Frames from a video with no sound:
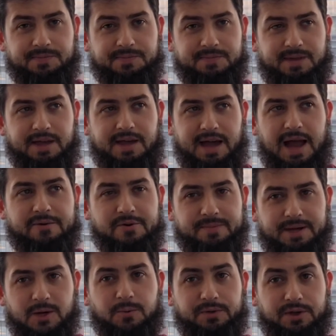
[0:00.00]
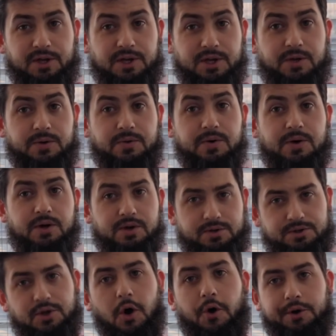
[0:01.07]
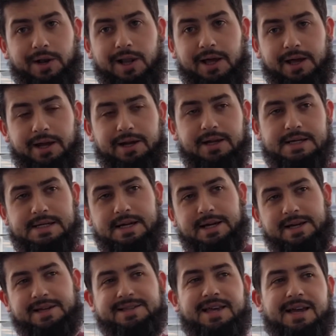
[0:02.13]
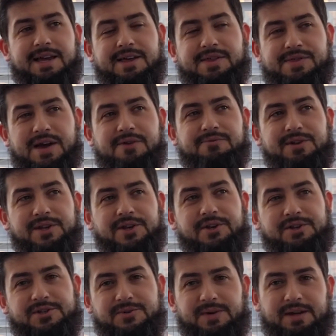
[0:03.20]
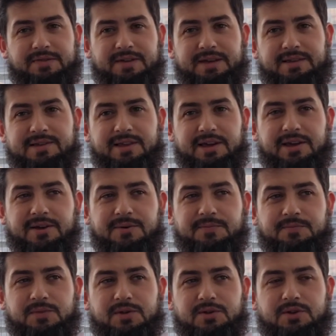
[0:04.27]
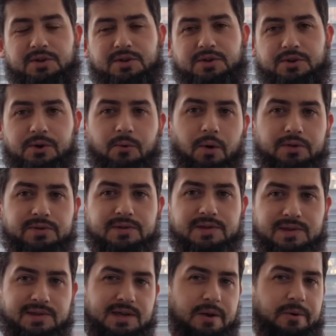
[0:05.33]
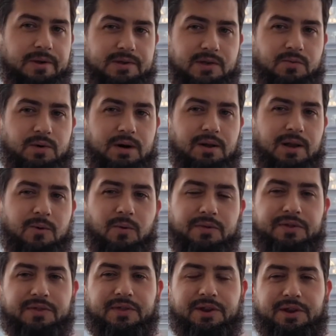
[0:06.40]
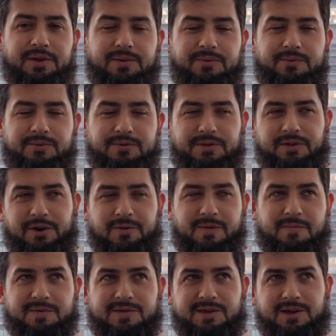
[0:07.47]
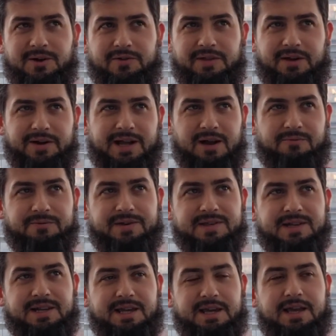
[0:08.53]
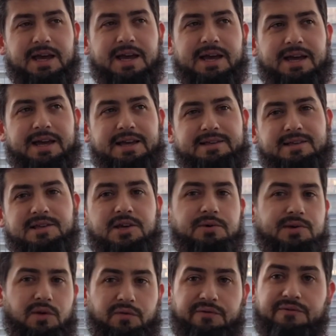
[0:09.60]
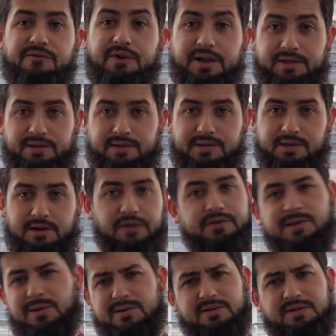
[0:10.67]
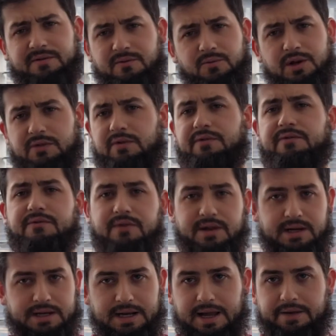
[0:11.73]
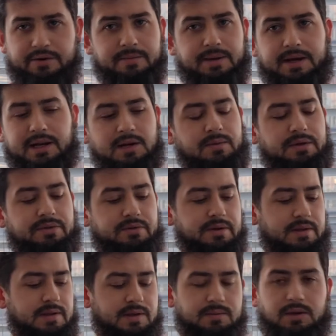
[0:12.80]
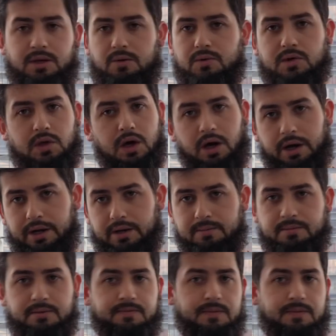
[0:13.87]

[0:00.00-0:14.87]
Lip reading: Arabic with a Q .online, because they're really good at doing these like nuance series as well. Like one thing that I remember seeing on their account recently is a series on friends. Like there's lots of different words for friend in Arabic, like whether it's sahib,